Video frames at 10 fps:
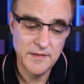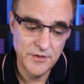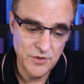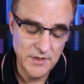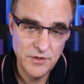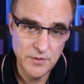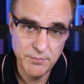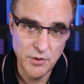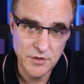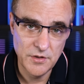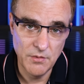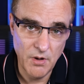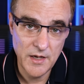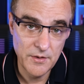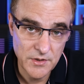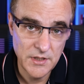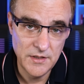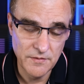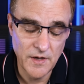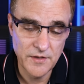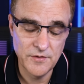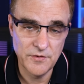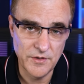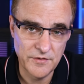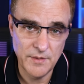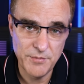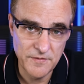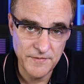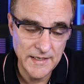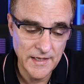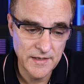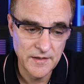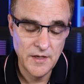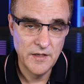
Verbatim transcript: that you need to put your IoT devices on a separate VLAN,